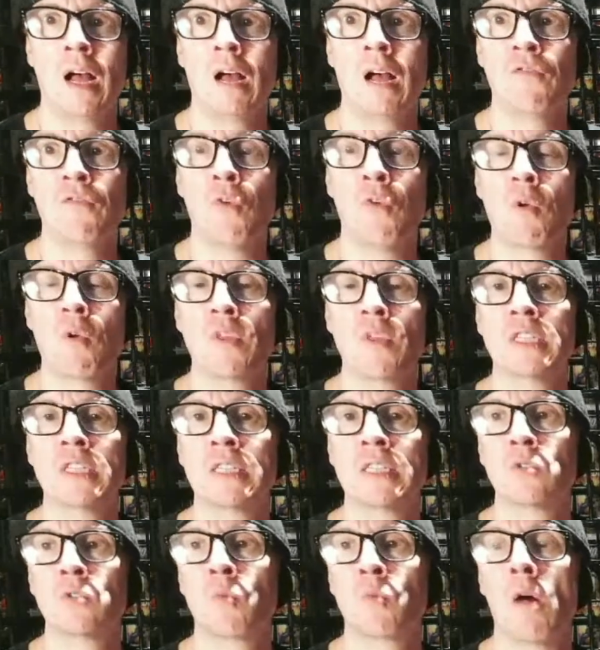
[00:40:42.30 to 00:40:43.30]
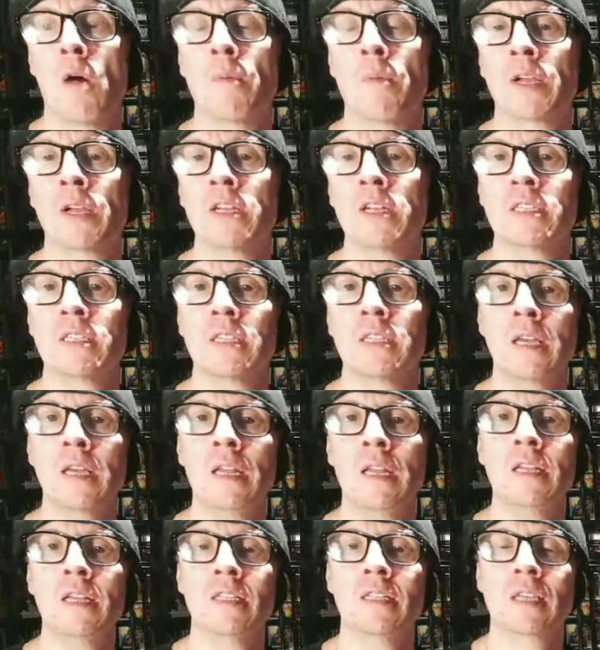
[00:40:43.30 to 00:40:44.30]
for this as well, because it
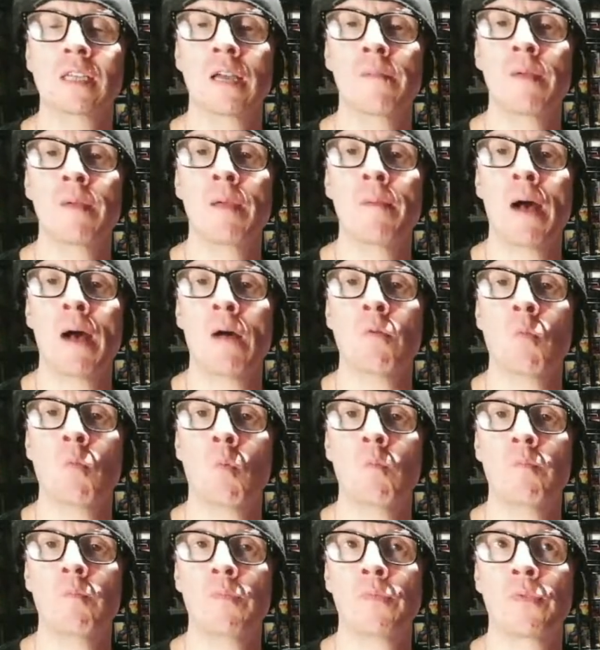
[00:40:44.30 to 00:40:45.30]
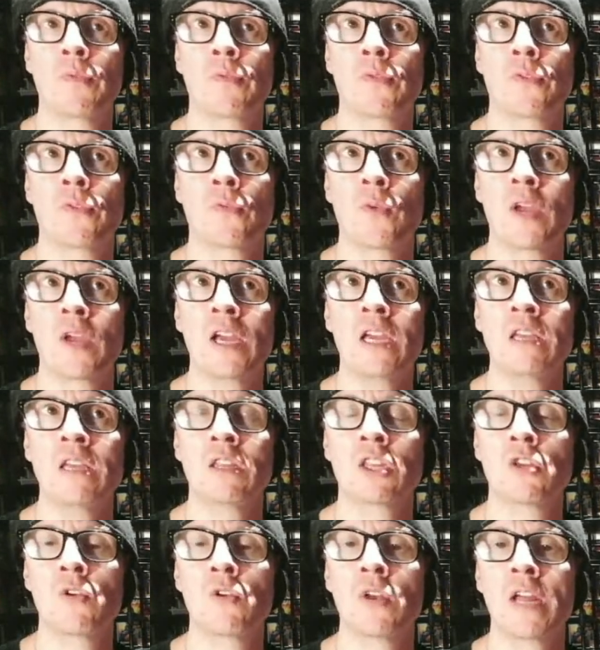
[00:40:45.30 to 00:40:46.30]
is going to be about
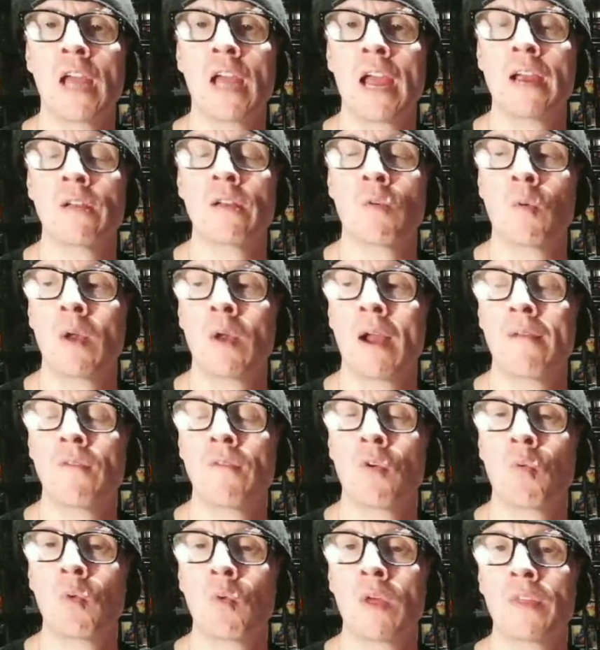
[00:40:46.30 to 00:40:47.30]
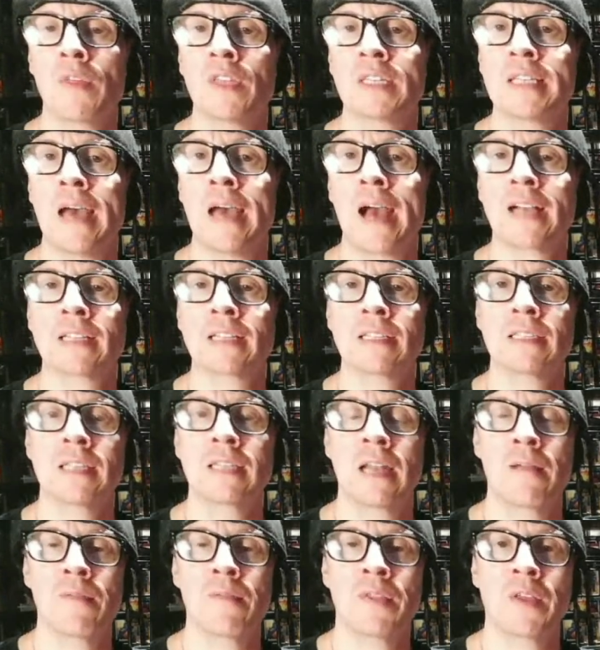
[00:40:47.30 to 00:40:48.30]
338 or whatever with the taxes
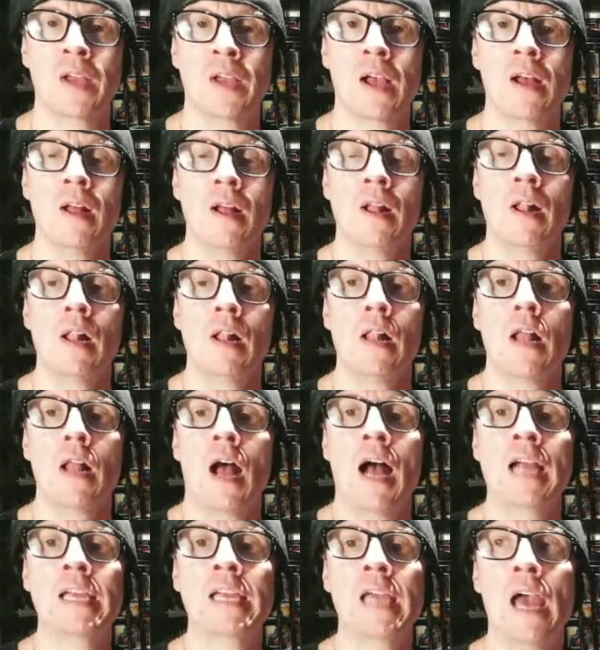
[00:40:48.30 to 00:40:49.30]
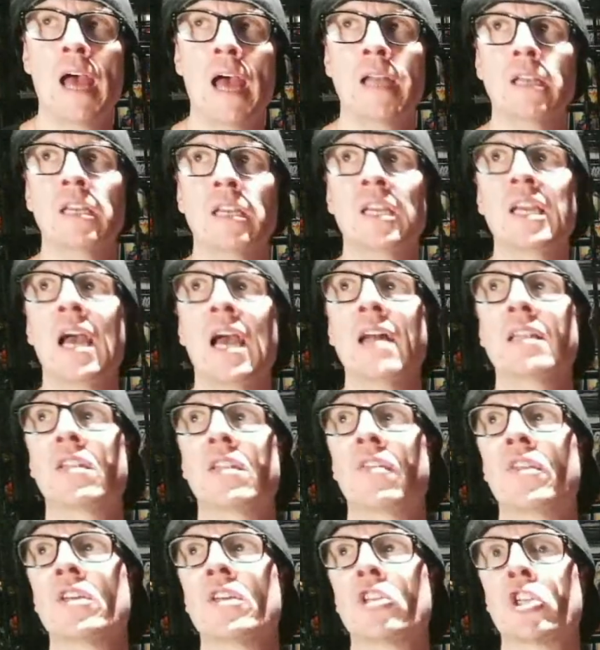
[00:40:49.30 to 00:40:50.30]
and everything. Again, get
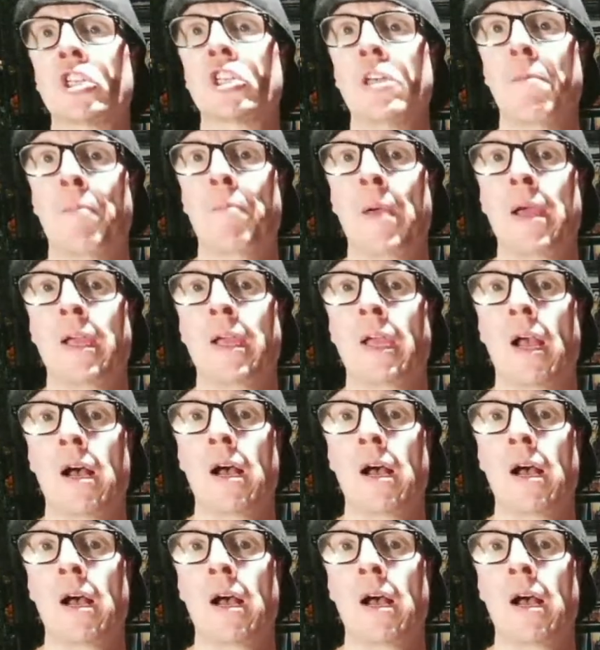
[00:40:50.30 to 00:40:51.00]
the shipping